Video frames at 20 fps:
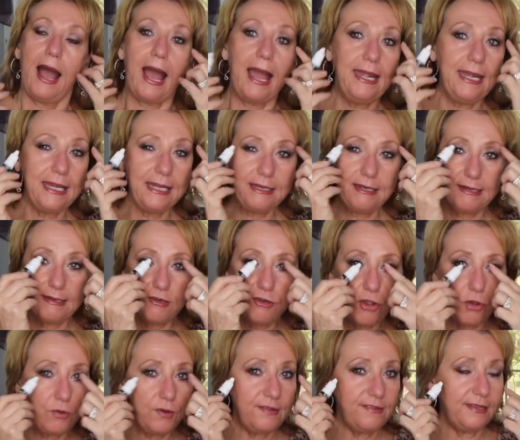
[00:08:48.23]
I didn't
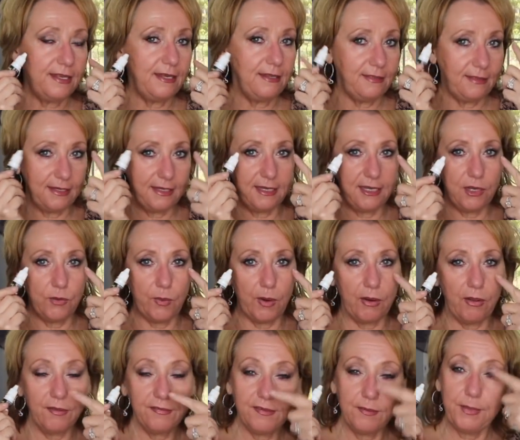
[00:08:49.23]
notice anything anywhere
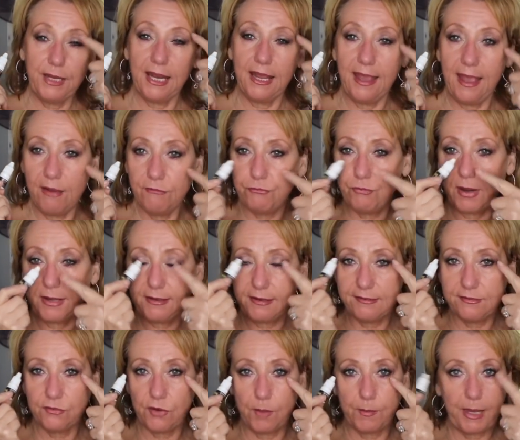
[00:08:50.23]
else. I mean, I have
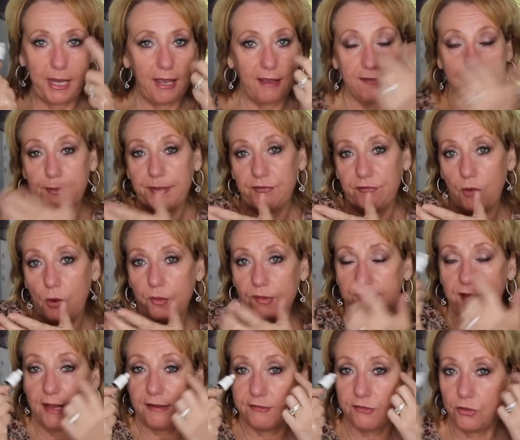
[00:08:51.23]
redness around my eyes, but I've
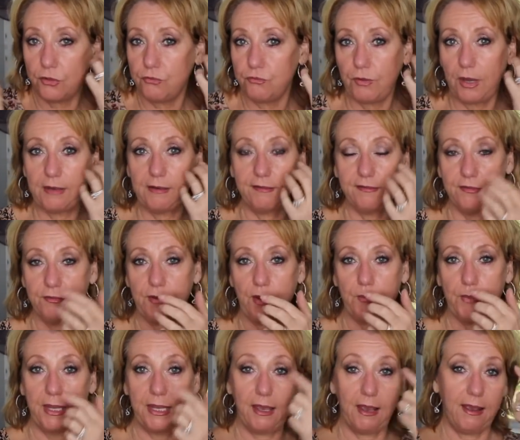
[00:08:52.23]
always had certain redness
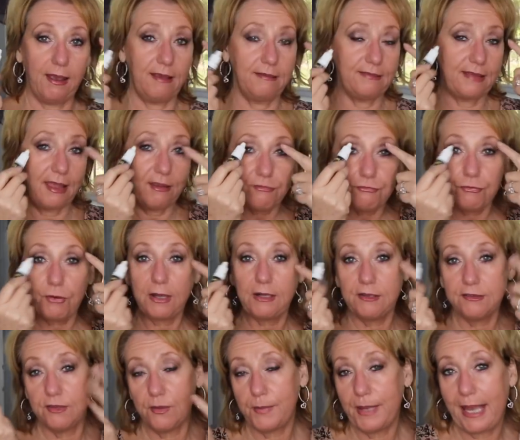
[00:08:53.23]
around my eyes. I have
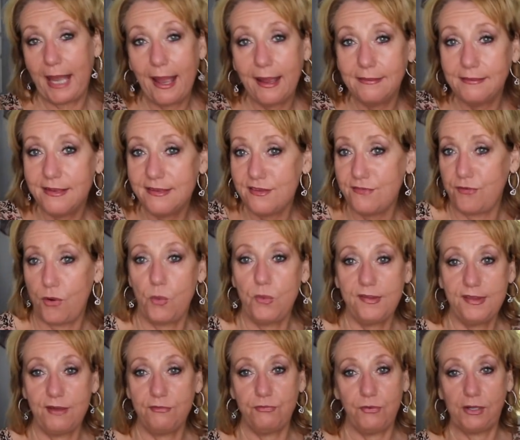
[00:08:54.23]
freckles on my eyelids. I've
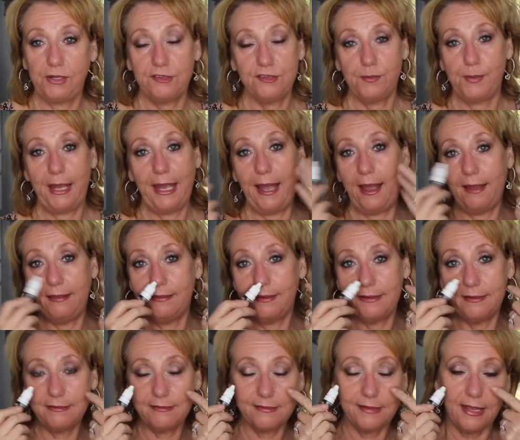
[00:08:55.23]
always had freckles on my
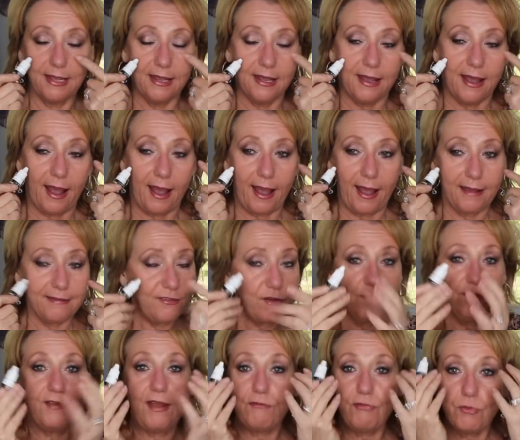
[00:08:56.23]
eyelids. Uh,
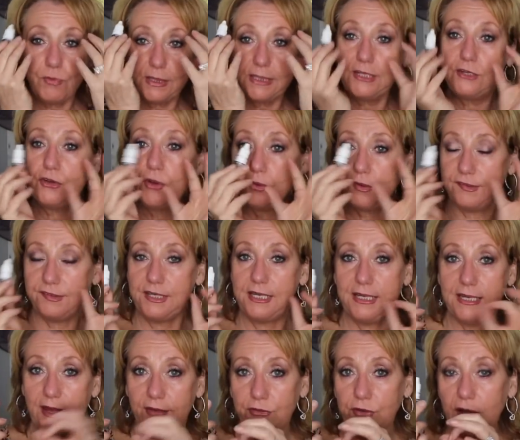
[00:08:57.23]
so never really noticed
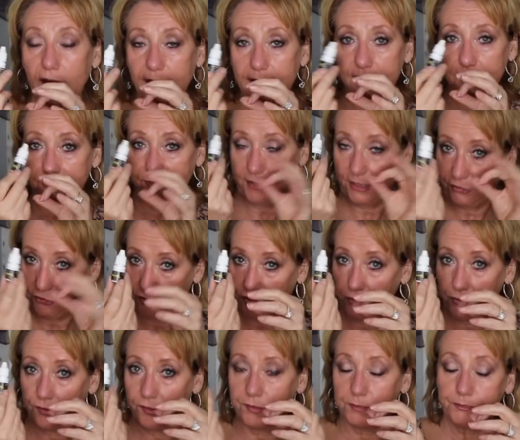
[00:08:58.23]
any other kind of
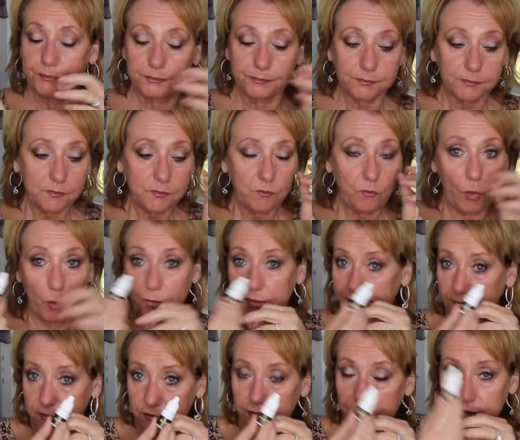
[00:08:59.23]
issues
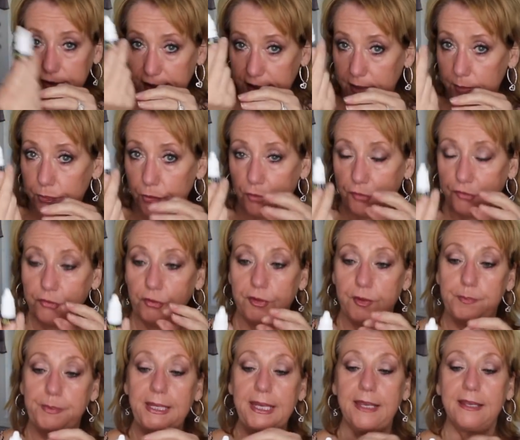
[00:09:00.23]
with either the Care Post or
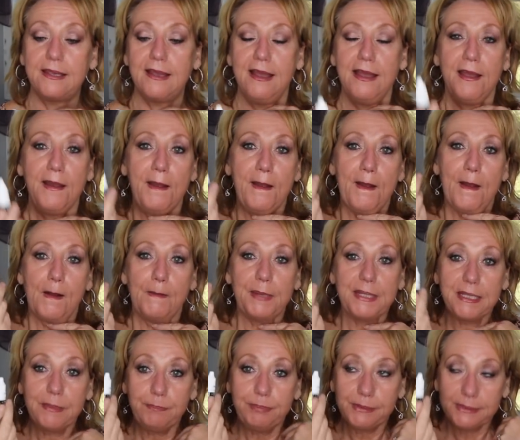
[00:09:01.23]
the Blink.
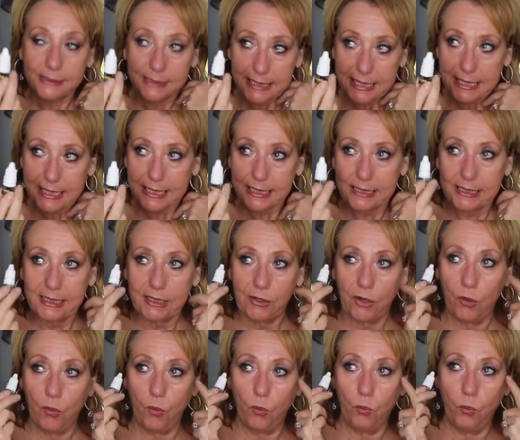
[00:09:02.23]
But the Blink
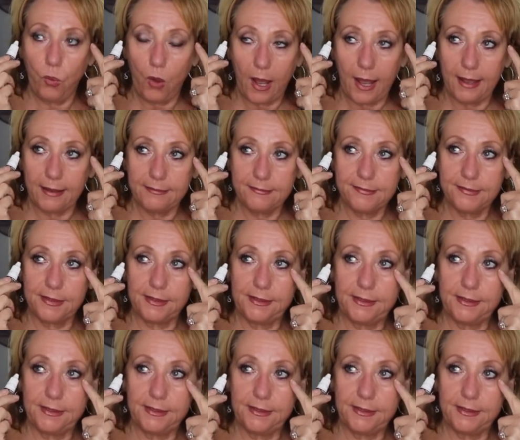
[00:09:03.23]
was,